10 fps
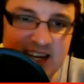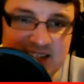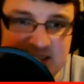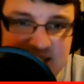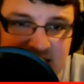
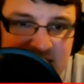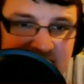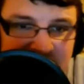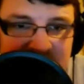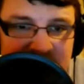
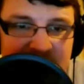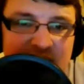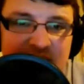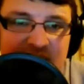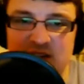Destiny.
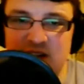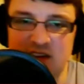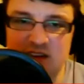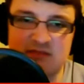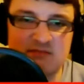It looks
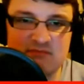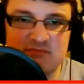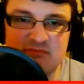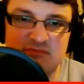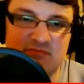like
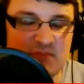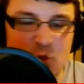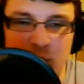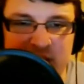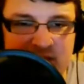a
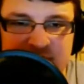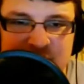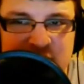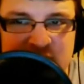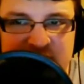weird
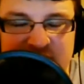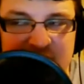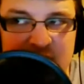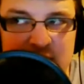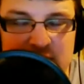version of
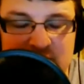Halo.